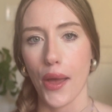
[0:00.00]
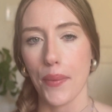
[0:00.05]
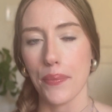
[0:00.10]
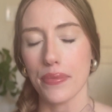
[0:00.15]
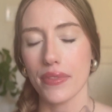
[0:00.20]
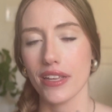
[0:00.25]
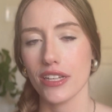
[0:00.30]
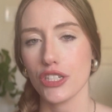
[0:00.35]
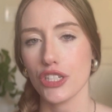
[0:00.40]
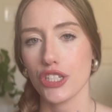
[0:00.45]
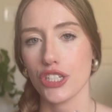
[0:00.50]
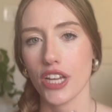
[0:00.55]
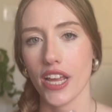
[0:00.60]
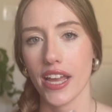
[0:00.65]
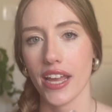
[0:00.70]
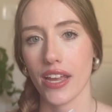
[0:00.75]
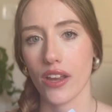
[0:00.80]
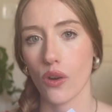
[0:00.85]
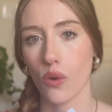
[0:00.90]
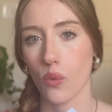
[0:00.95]
This
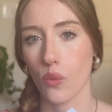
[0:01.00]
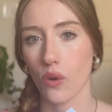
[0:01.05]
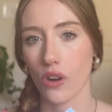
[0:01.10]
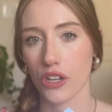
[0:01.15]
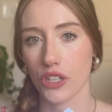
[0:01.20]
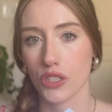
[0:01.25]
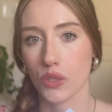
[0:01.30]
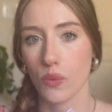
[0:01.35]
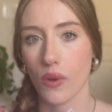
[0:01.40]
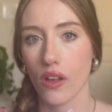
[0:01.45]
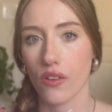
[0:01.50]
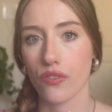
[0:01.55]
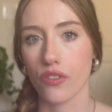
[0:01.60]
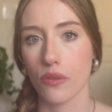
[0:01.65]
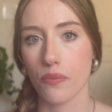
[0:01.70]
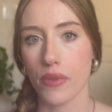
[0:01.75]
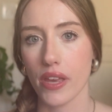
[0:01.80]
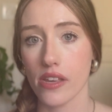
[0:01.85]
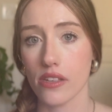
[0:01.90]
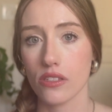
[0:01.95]
shade works well for
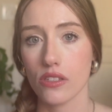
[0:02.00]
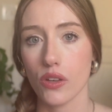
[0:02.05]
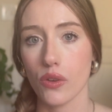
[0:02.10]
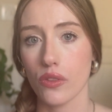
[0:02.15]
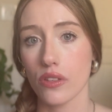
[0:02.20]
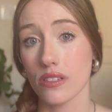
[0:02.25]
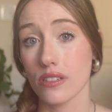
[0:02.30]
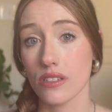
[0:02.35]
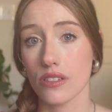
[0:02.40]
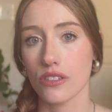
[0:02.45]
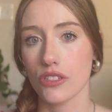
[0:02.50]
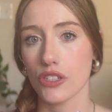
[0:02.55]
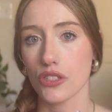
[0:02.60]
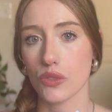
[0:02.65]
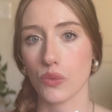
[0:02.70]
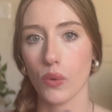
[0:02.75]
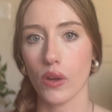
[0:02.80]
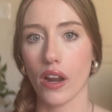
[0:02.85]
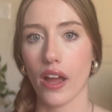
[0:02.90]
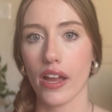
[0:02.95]
me, so this is just
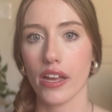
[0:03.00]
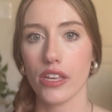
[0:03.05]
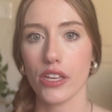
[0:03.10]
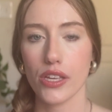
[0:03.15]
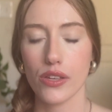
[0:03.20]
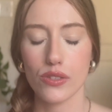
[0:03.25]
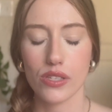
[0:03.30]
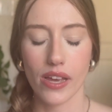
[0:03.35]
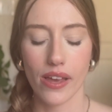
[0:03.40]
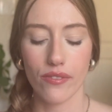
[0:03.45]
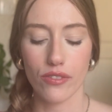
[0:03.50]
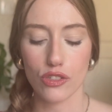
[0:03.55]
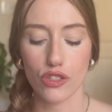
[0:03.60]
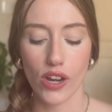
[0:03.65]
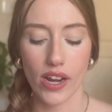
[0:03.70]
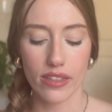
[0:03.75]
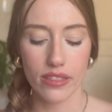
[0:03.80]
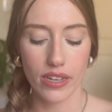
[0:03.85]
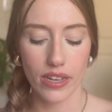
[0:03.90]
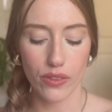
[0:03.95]
what I use. I haven't
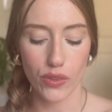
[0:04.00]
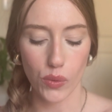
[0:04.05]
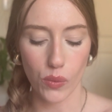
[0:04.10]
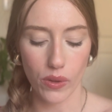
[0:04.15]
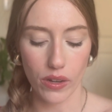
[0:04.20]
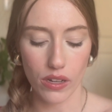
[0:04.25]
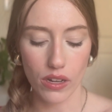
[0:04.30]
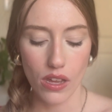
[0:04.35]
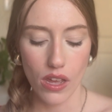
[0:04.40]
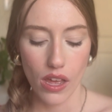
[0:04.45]
tried the other one,